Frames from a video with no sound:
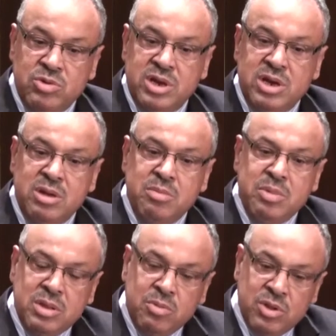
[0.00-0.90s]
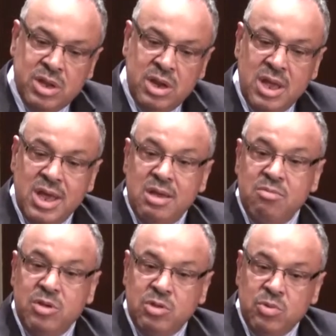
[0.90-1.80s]
or an hybrid model
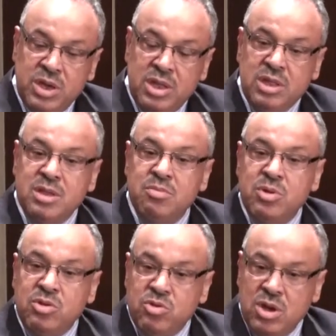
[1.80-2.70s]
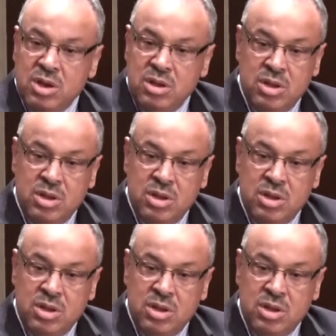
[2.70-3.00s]
between the mutual,